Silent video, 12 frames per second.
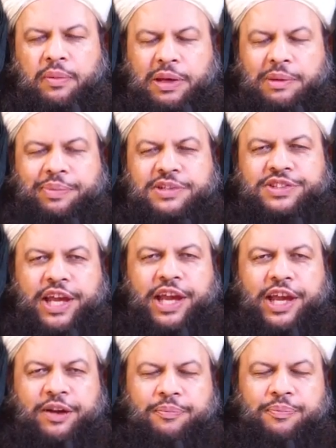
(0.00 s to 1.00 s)
people
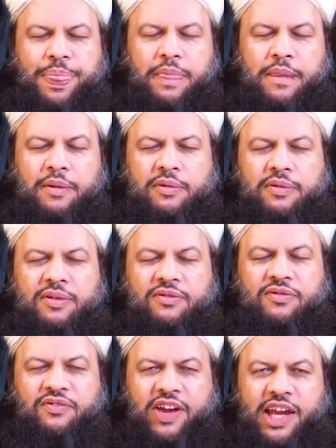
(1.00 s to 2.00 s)
say
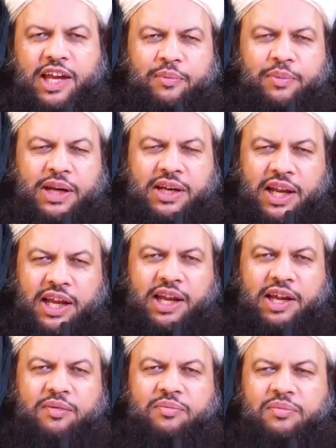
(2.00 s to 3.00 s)
fame and
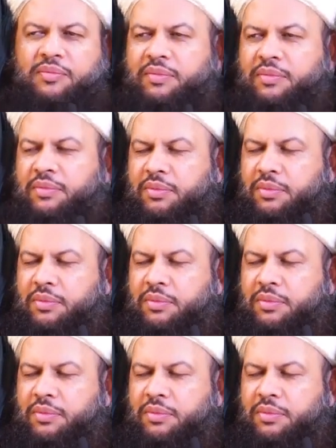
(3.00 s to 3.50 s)
name,